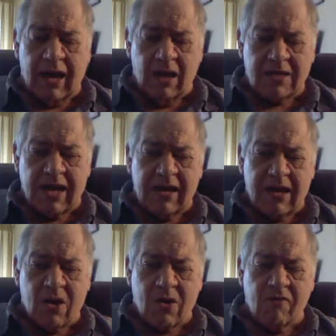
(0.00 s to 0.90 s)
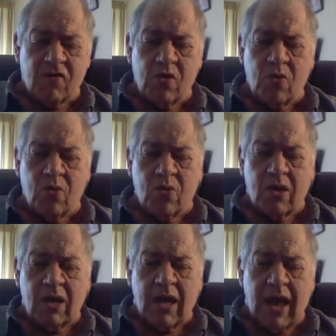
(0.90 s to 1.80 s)
and He'll take care of you
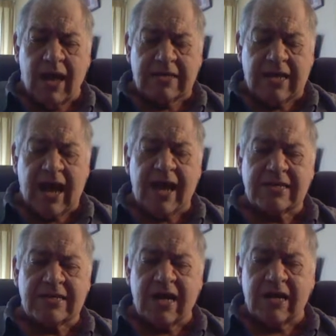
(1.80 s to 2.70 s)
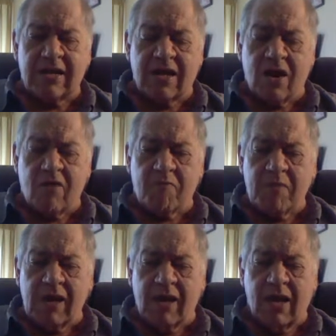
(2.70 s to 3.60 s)
as He has taken care
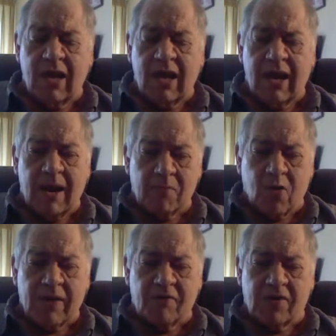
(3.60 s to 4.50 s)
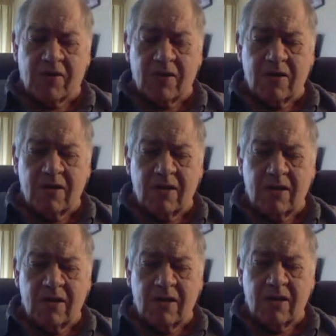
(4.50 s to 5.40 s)
of me. And I'm grateful.
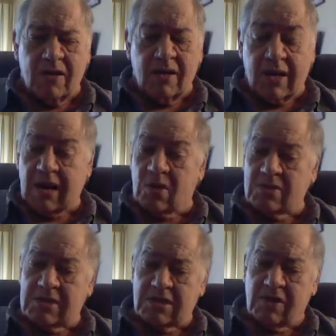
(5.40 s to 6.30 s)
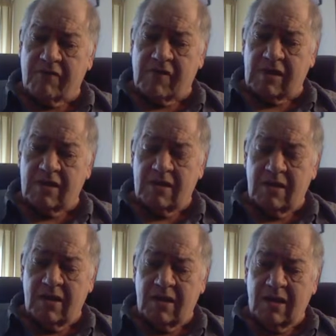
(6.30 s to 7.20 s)
And I don't deserve it.
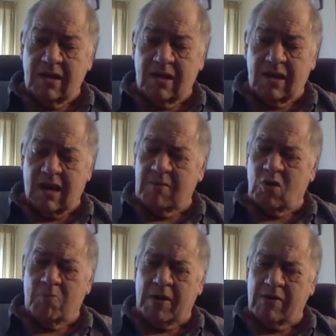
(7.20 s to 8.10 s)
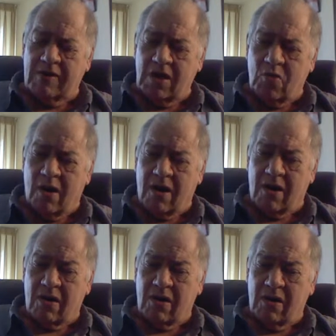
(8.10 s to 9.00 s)
I'm no better than you are.